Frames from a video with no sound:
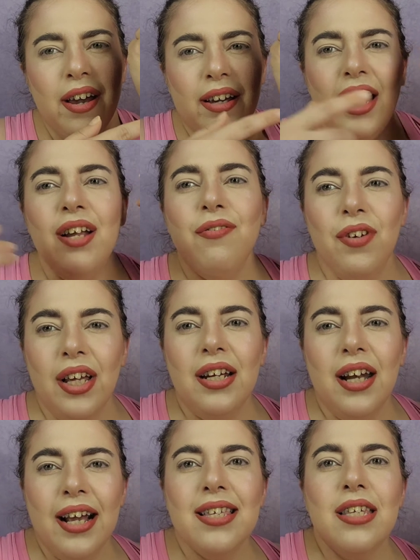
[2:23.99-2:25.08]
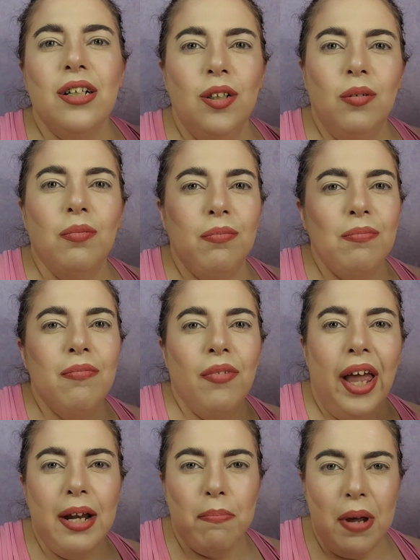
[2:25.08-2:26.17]
Kind of like nice little
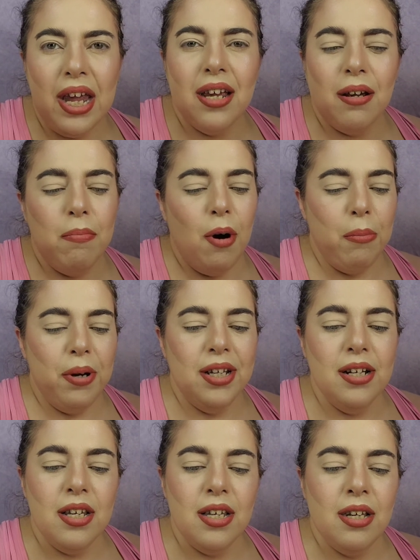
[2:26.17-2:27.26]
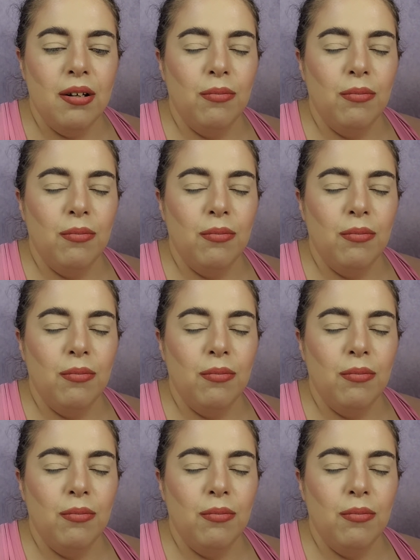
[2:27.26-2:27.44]
light pink moment,